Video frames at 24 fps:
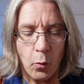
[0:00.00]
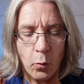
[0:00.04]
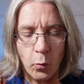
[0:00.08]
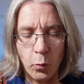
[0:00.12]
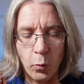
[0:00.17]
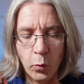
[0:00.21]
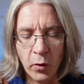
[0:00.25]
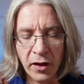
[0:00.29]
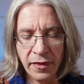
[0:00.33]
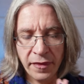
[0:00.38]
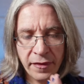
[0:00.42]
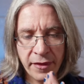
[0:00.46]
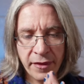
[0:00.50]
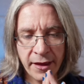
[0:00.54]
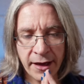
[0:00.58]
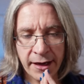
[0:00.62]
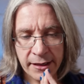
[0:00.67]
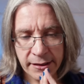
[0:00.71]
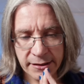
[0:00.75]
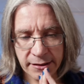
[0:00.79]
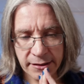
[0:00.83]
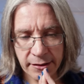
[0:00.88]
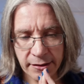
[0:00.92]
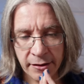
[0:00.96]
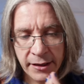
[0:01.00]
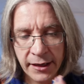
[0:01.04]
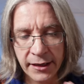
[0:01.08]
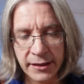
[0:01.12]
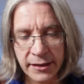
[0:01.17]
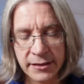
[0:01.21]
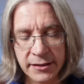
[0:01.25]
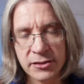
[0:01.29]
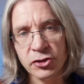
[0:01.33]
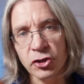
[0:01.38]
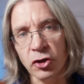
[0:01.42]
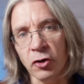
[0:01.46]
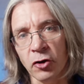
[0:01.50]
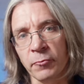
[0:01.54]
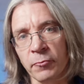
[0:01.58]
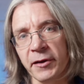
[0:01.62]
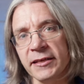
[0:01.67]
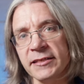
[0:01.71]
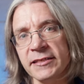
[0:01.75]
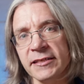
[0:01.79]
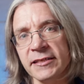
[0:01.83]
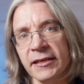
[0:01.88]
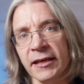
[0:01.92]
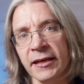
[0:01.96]
With that, our next job
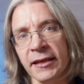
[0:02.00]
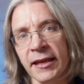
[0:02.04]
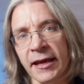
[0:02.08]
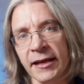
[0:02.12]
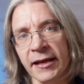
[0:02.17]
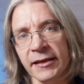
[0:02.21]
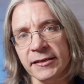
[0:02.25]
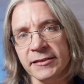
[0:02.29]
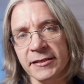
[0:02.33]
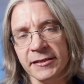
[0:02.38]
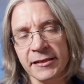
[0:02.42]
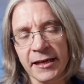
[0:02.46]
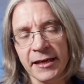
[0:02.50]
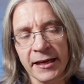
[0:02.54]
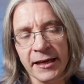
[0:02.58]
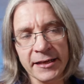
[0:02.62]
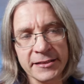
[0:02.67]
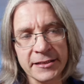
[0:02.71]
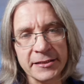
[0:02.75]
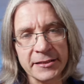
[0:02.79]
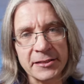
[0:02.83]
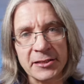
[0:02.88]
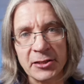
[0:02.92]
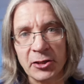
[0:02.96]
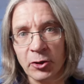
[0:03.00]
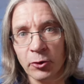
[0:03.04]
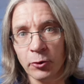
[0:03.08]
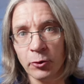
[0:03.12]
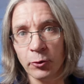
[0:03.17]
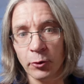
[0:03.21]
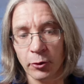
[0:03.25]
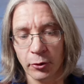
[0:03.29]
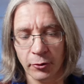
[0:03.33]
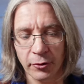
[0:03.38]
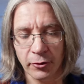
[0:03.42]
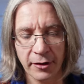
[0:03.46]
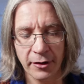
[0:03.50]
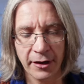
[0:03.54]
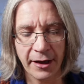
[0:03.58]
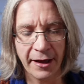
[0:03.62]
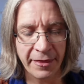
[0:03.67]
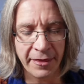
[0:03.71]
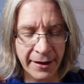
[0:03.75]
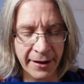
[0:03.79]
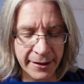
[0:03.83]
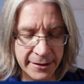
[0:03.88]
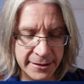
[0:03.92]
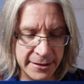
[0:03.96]
is to connect the data to Google,
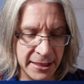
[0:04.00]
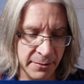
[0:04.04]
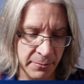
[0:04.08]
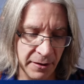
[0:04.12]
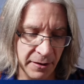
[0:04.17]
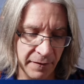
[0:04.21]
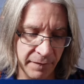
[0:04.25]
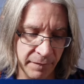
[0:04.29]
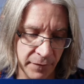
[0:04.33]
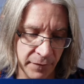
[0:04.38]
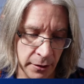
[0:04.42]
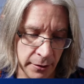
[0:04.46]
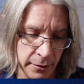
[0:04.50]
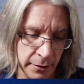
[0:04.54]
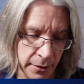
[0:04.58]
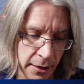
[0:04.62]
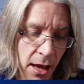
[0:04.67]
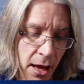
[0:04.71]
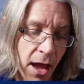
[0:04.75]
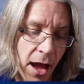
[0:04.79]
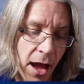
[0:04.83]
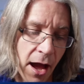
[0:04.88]
and that's going to be fun.